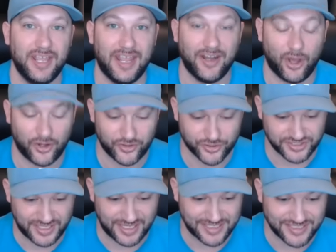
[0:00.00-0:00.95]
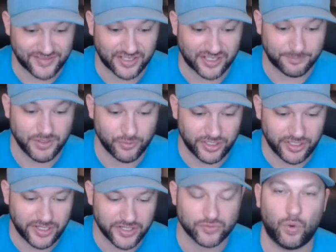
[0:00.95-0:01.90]
and understands that the
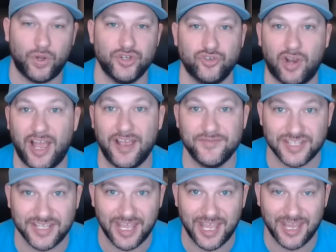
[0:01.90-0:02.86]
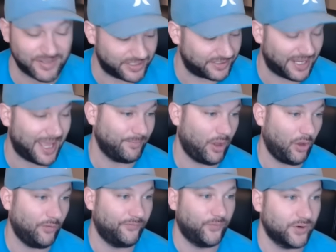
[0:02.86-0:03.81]
community is what drives the game, and I'm
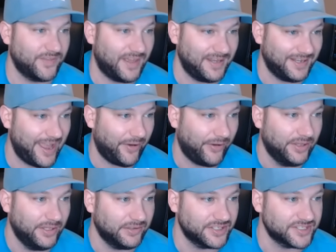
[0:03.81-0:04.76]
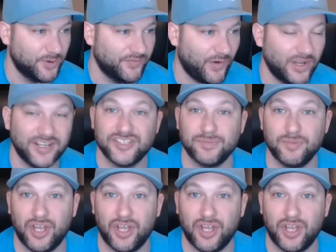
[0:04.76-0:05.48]
all for that. Now, Let's move on to some